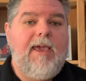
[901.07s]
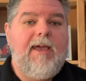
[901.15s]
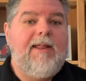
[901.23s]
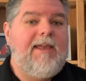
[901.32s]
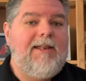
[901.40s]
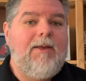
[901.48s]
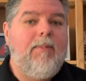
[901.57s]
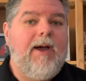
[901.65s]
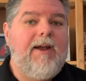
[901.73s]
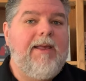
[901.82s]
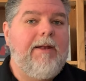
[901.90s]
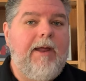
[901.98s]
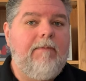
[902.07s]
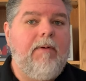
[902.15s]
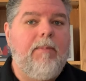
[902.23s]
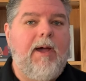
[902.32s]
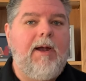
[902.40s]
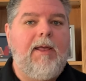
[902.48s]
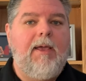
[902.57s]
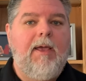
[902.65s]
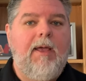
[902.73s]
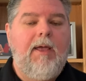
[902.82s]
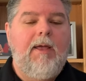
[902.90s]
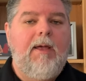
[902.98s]
at anybody and everybody,
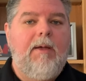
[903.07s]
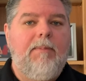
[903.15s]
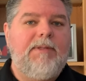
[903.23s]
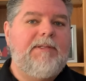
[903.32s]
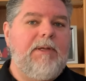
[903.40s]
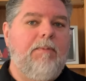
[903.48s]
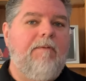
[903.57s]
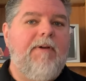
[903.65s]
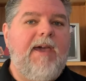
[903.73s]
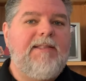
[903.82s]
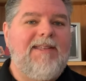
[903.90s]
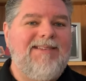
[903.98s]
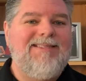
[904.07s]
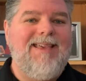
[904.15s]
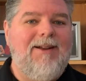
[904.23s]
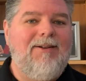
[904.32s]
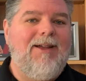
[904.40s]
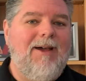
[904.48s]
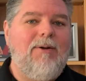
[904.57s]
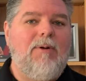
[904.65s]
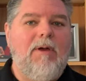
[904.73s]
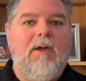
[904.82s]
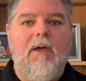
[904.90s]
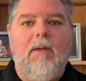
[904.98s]
but the simple fact is they are not going
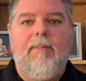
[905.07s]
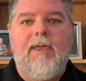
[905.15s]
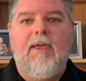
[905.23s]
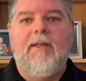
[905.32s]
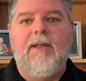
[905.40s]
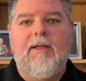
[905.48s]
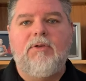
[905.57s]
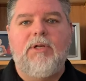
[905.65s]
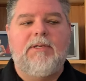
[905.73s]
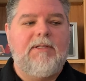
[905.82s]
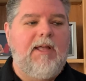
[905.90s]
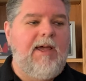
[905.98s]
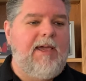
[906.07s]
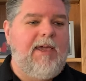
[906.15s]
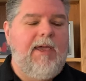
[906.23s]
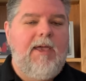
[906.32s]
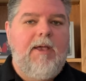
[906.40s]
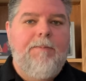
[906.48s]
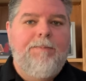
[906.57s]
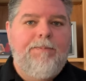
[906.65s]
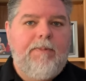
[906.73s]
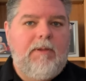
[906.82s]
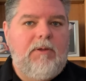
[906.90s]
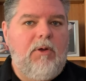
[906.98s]
to come in and just, like,
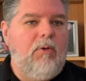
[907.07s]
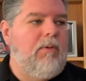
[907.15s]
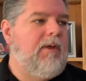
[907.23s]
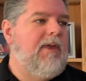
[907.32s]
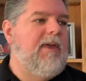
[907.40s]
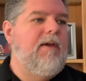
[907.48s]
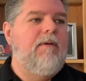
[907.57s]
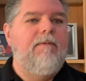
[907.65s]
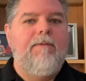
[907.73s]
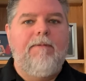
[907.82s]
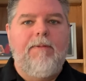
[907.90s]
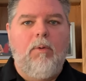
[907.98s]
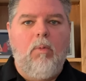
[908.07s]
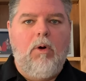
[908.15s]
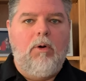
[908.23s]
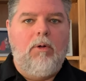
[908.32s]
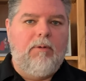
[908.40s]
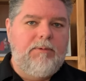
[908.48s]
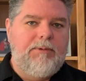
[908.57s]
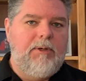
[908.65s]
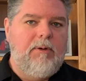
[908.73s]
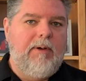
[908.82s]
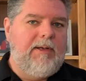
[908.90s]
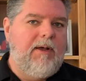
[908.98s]
you know, give the world
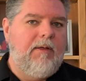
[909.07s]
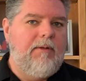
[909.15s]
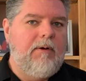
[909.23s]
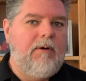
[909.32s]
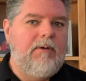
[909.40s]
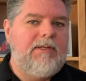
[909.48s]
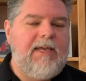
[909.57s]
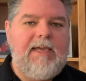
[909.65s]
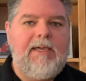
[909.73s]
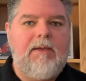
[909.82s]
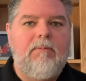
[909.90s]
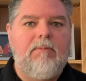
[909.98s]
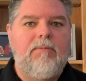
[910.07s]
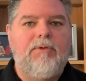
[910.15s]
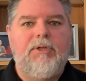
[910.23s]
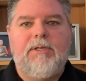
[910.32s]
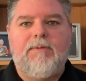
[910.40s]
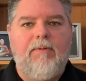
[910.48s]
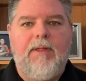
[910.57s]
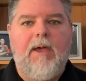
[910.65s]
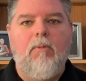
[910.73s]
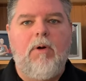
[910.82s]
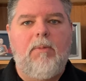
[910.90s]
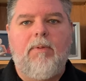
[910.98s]
to another team just for
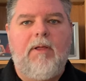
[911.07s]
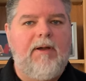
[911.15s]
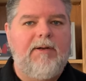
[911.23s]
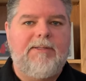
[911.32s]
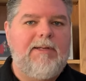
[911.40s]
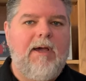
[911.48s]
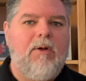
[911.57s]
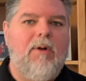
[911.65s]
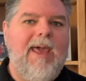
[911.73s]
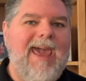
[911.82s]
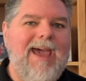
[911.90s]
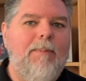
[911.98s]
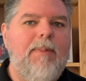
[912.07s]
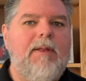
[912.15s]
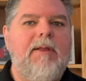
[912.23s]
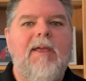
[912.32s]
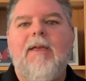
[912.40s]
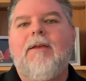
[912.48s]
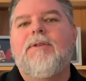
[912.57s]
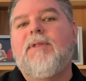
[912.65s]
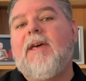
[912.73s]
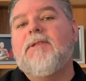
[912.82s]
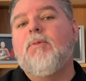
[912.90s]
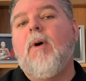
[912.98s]
that one player. It's not going to happen. So
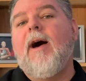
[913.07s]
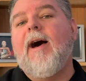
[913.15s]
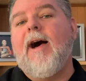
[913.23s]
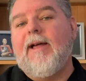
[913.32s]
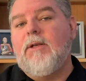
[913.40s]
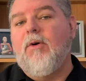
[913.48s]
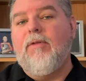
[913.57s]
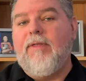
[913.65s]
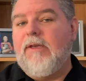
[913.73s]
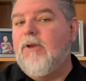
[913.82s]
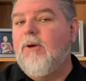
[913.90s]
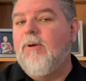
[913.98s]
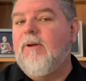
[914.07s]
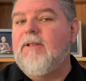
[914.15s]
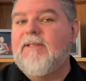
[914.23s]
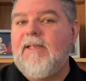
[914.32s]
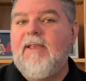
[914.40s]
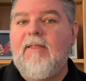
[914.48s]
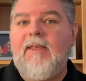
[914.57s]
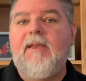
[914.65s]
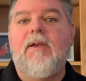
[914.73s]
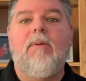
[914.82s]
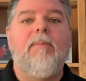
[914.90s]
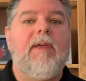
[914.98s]
that's why I don't think you're going to see
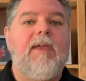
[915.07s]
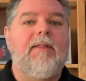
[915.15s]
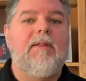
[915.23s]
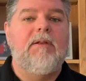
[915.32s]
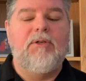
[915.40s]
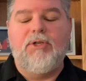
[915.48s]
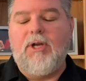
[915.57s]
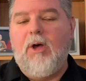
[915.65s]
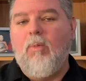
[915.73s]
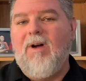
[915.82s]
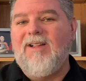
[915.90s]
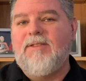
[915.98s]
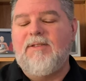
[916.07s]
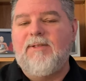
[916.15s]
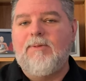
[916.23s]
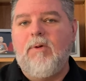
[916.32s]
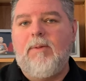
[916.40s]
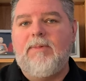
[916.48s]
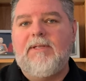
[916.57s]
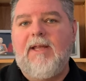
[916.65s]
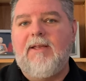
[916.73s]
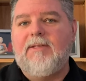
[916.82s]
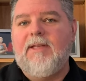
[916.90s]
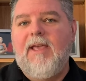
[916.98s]
them in the Deshaun Watson
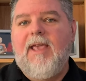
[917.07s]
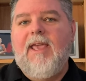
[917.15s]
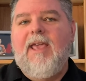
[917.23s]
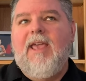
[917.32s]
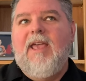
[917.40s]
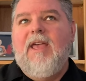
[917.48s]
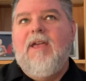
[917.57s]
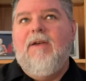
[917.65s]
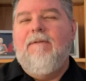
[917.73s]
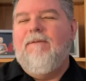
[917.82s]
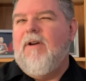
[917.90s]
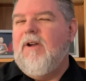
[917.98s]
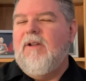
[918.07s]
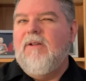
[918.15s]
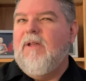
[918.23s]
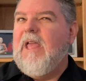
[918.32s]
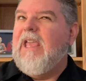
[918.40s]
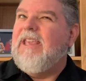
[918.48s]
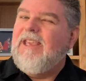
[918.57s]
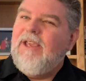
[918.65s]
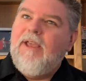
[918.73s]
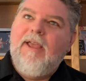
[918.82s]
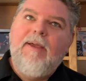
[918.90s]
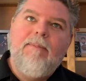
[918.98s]
sweepstakes. Very,
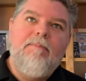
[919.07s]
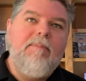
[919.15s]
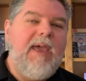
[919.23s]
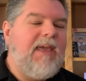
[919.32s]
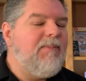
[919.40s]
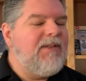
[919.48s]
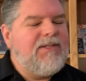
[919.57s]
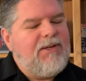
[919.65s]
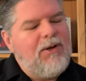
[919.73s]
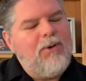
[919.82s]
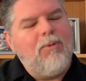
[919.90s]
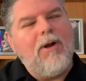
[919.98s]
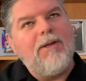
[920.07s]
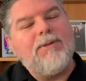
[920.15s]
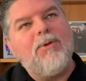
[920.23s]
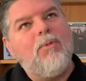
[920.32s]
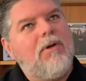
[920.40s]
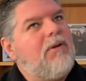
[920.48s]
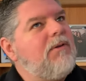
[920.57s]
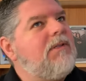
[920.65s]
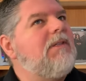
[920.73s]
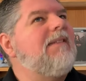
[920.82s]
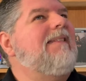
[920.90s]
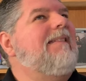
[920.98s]
maybe still Russell
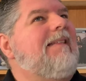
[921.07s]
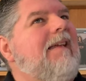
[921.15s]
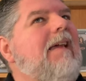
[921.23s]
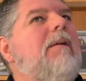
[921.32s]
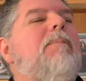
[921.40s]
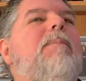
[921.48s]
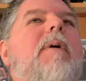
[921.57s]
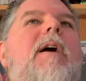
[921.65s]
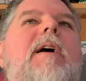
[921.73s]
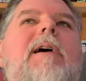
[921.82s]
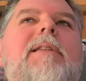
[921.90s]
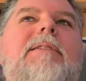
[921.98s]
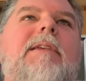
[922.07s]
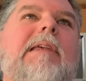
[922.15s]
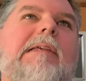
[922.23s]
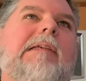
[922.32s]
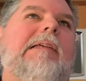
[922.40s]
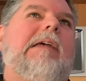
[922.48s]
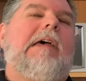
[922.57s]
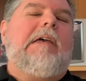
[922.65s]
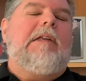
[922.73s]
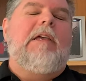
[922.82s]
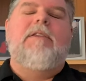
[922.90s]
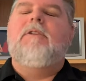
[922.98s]
Wilson, but,
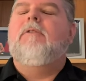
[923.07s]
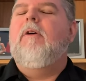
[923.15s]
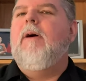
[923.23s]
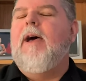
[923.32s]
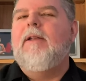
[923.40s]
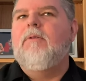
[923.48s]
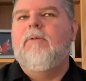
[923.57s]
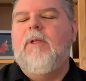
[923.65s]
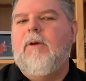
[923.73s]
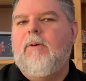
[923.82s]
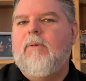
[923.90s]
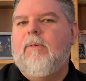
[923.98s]
you know, I don't know.